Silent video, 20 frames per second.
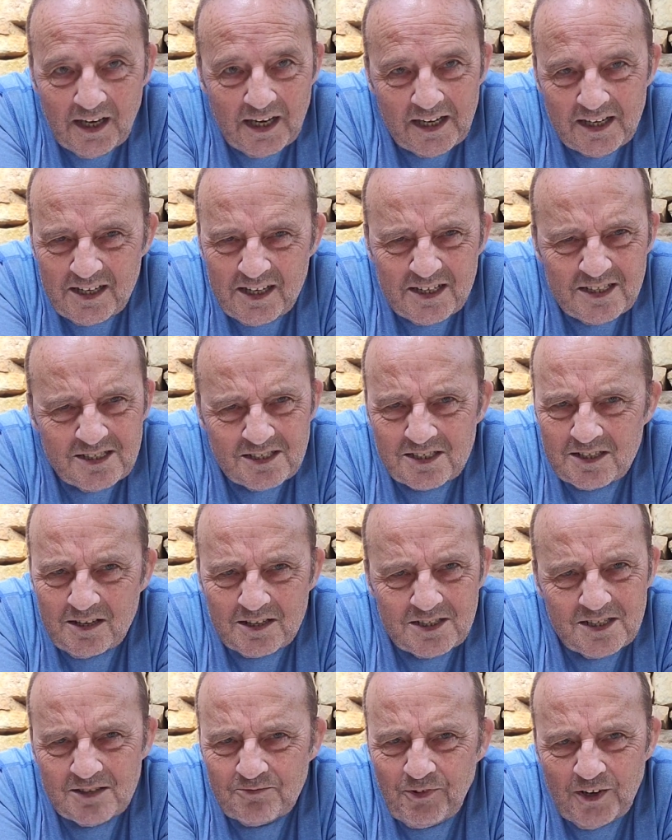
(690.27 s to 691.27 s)
He's
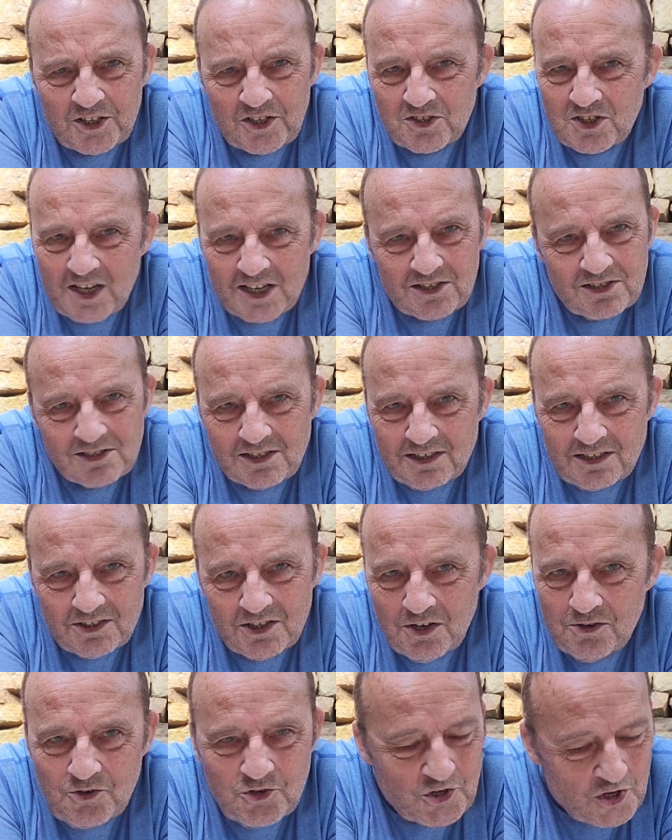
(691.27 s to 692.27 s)
a fantastic
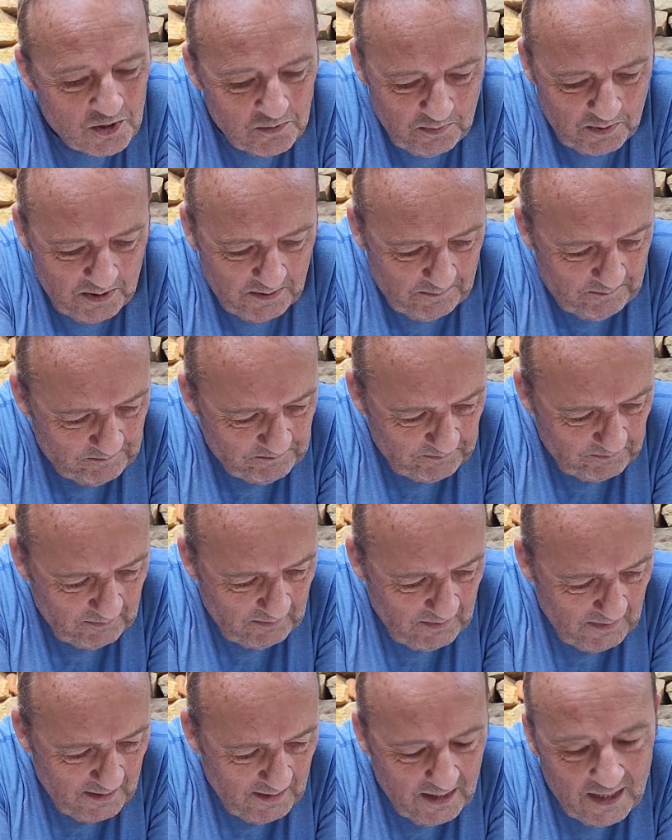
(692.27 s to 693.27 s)
YouTuber,
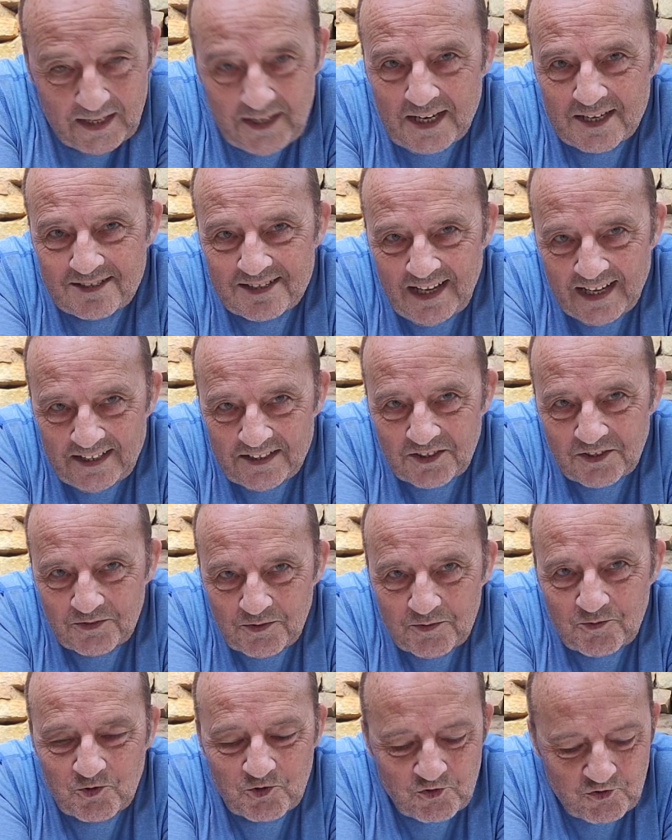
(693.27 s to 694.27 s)
and that's Ant
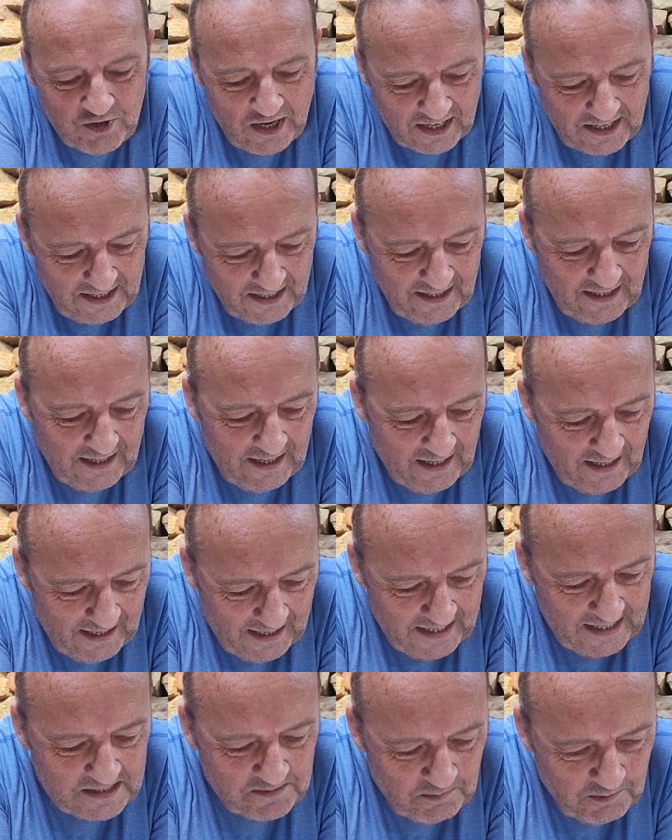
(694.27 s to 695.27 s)
from Trekking
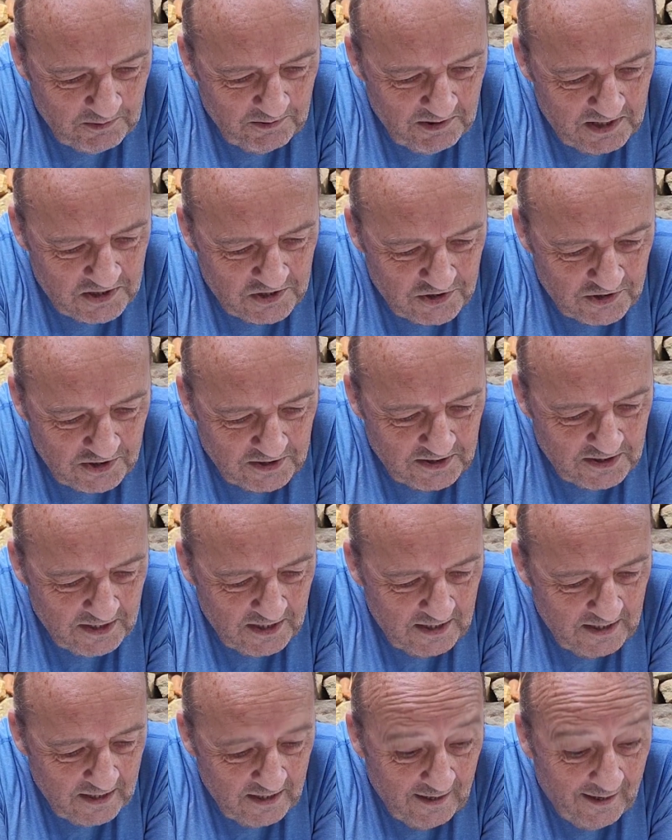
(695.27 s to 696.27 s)
Exploration.
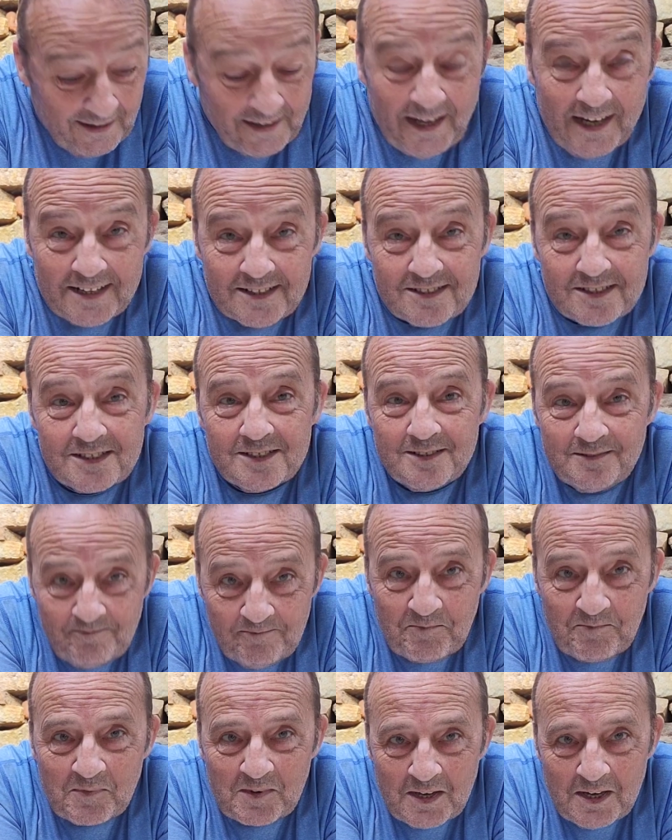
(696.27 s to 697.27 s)
And Ant,
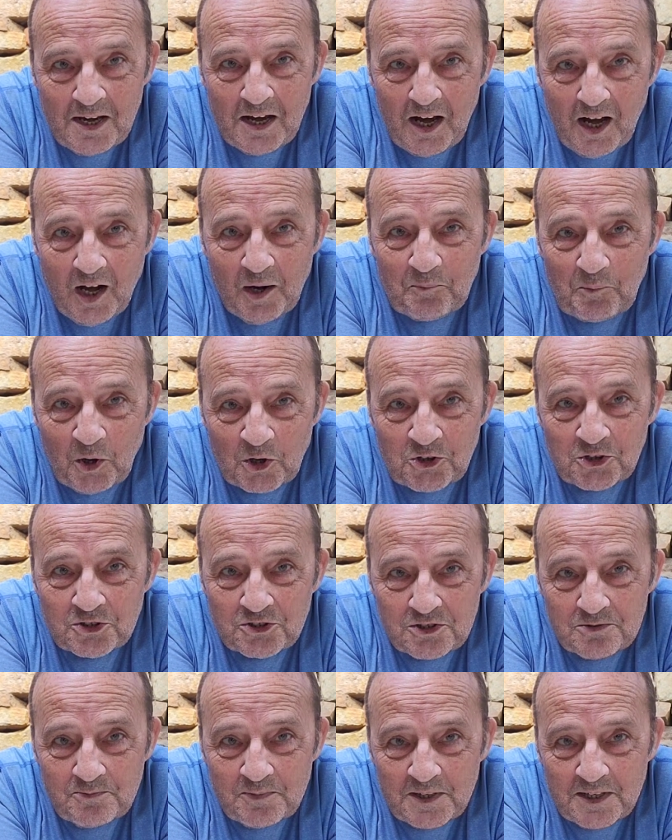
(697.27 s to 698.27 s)
I'm honoured
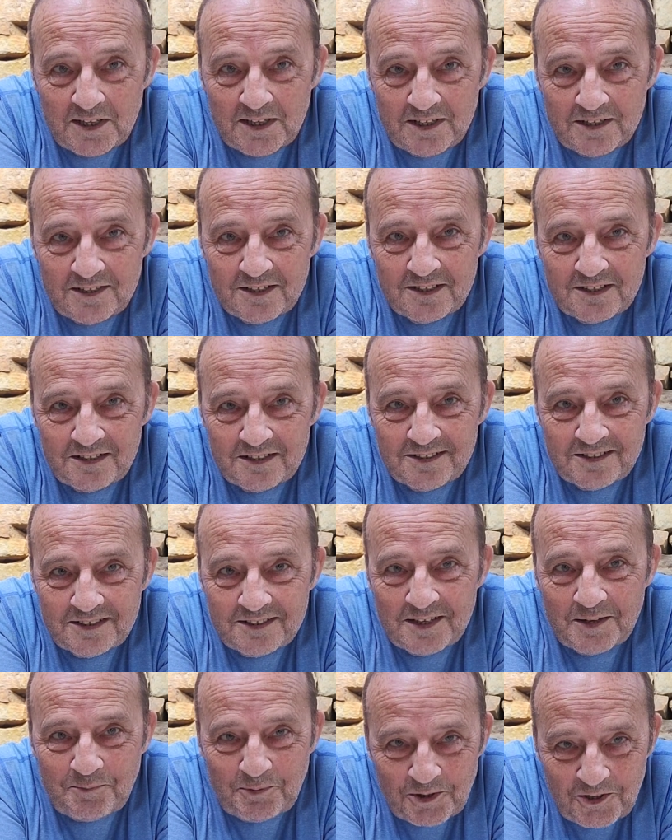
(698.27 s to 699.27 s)
to be
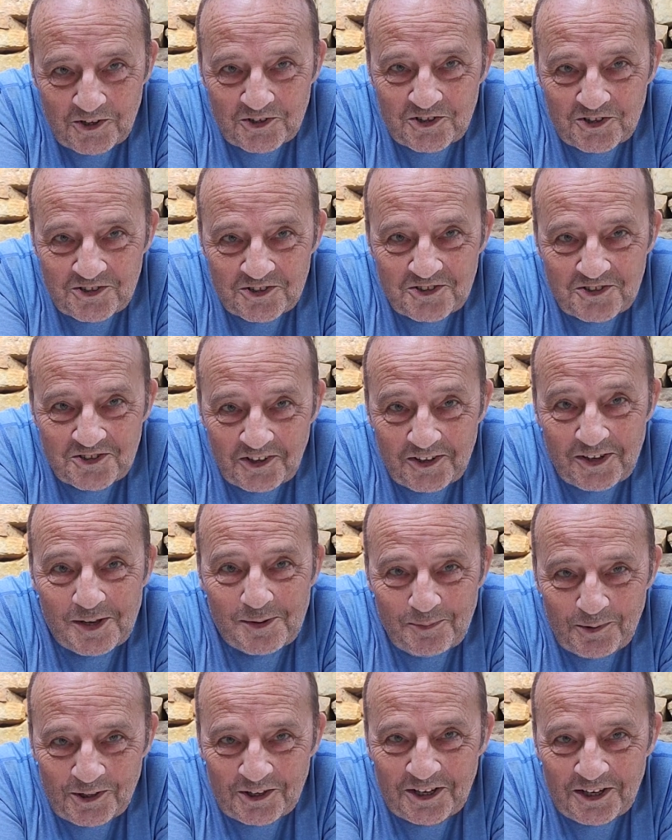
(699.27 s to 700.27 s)
the person to sign
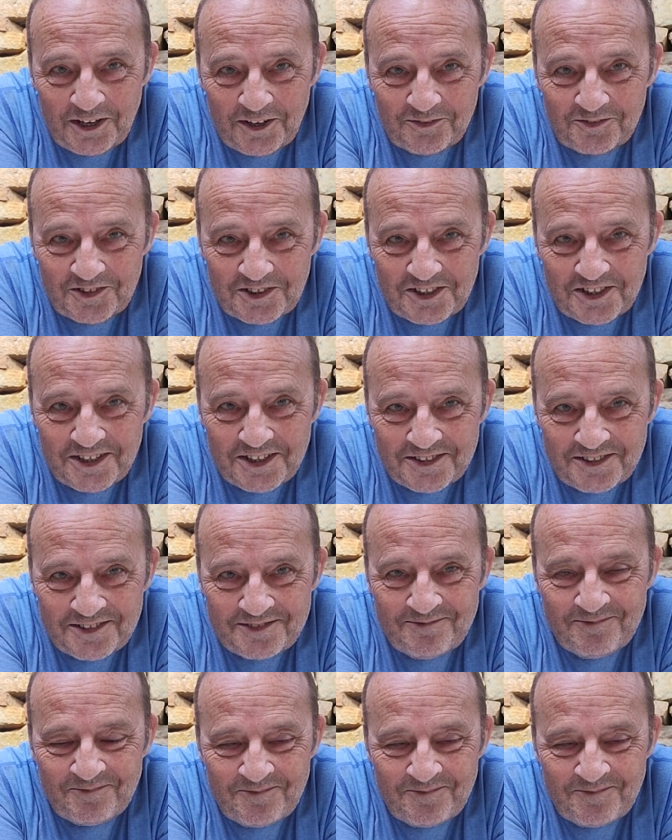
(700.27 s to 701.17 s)
the book after you.